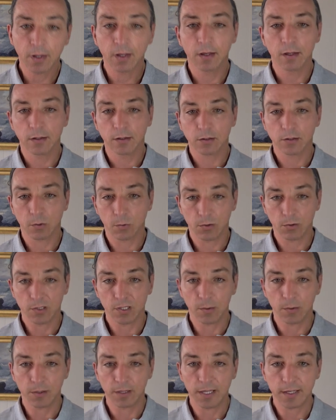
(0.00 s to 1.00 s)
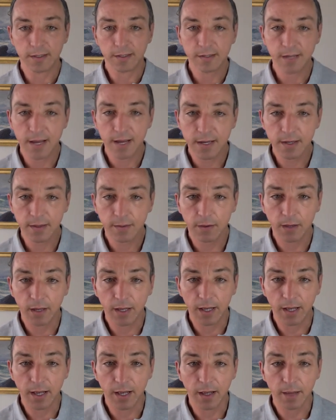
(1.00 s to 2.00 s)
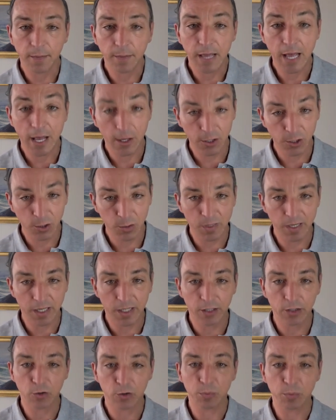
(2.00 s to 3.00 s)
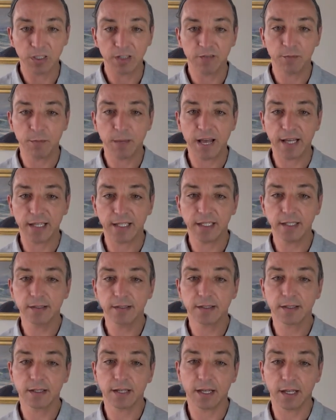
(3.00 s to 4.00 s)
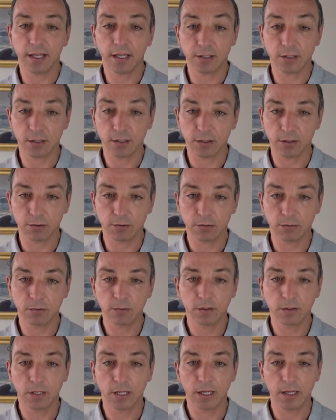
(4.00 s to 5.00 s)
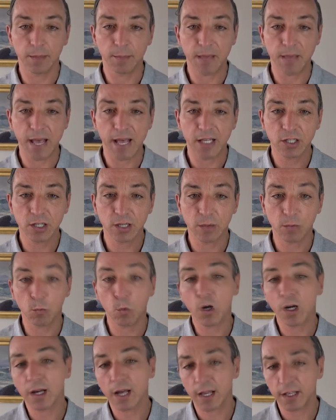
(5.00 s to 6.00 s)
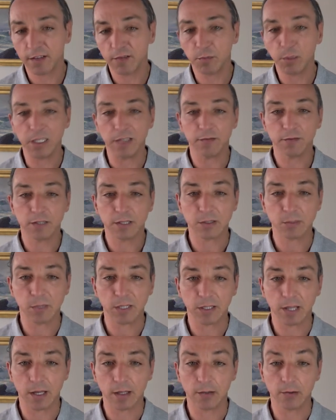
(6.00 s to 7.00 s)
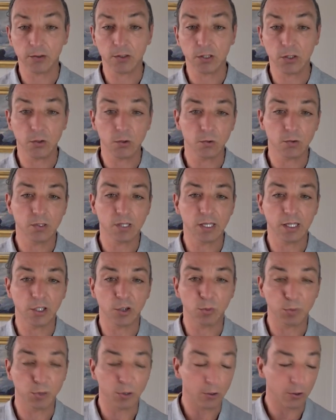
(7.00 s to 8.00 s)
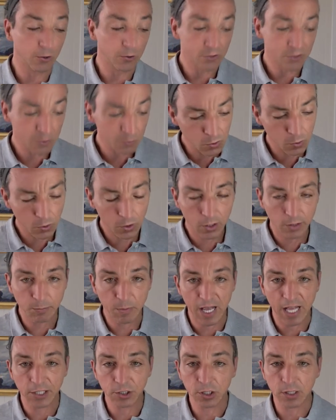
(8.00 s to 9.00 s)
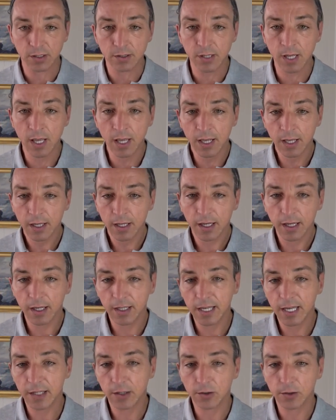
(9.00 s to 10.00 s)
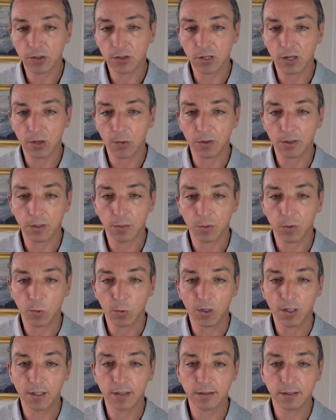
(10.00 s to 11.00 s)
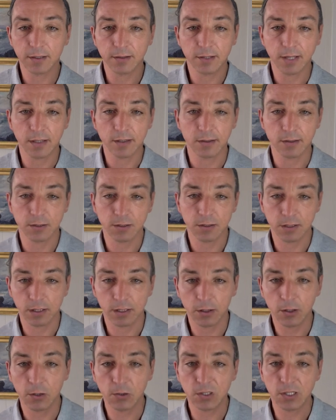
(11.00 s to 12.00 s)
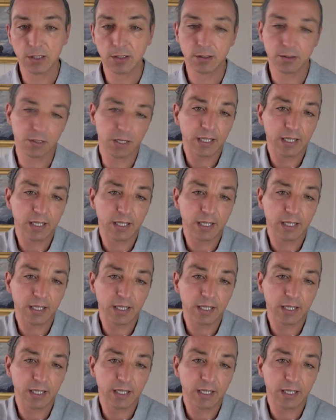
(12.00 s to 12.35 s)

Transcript: So we'll see what they say. How do you make your beef patties? That's a good match. And what kind of beef does McDonald's use in your burgers? So 2 good matches. Again, I'll just go with number 1 because that's the closest.